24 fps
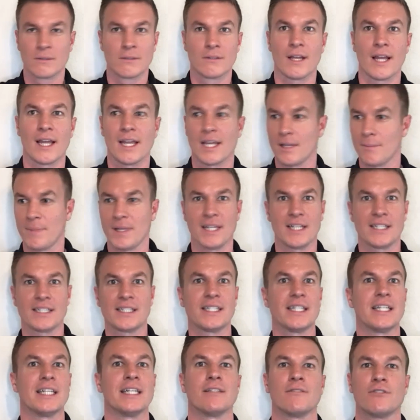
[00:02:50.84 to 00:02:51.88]
A, B,
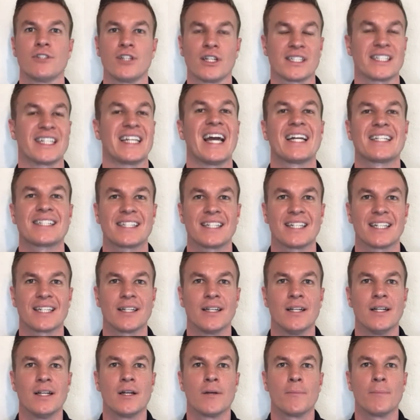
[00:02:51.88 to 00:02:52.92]
C, just guessing,
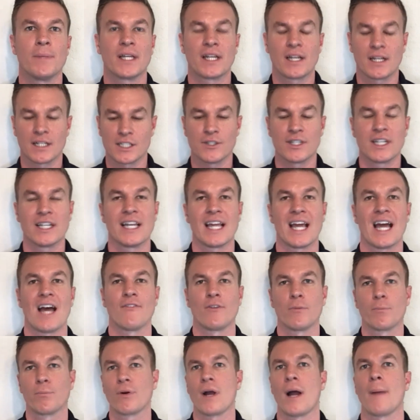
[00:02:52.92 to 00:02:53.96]
because you didn't have
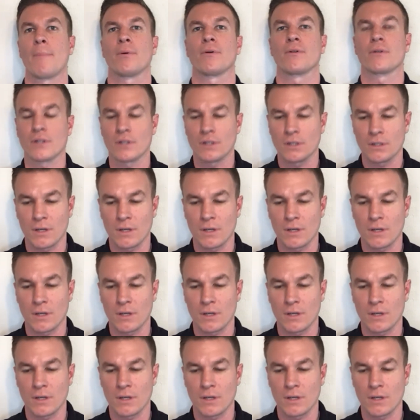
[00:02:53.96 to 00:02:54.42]
a proper